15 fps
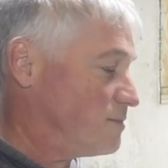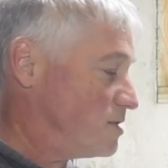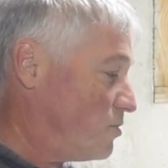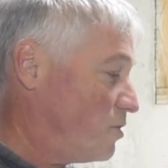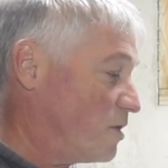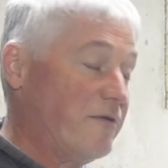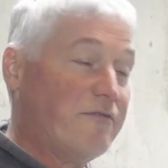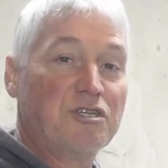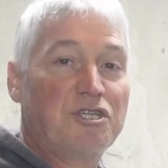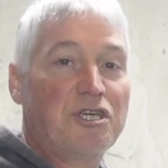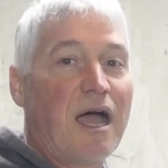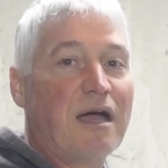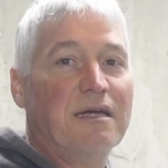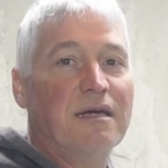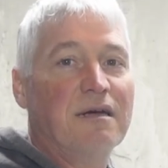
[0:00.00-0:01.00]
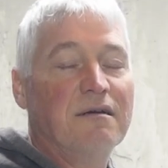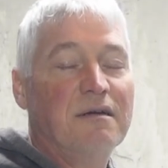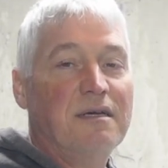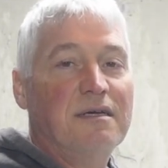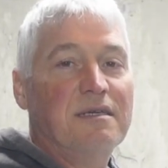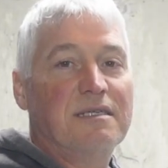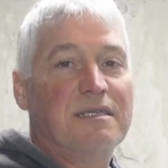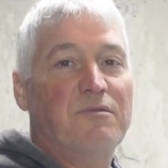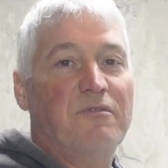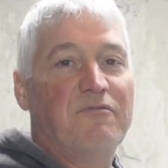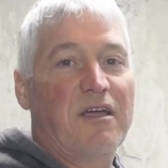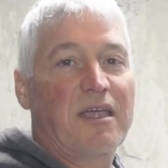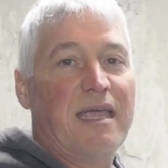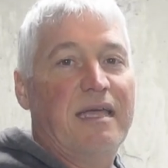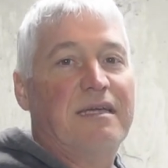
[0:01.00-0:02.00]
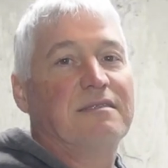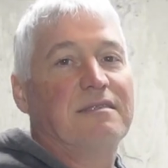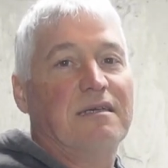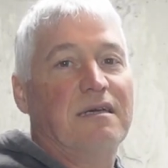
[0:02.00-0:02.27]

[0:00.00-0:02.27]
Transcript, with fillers: So we'll give it a shot here, see if I can't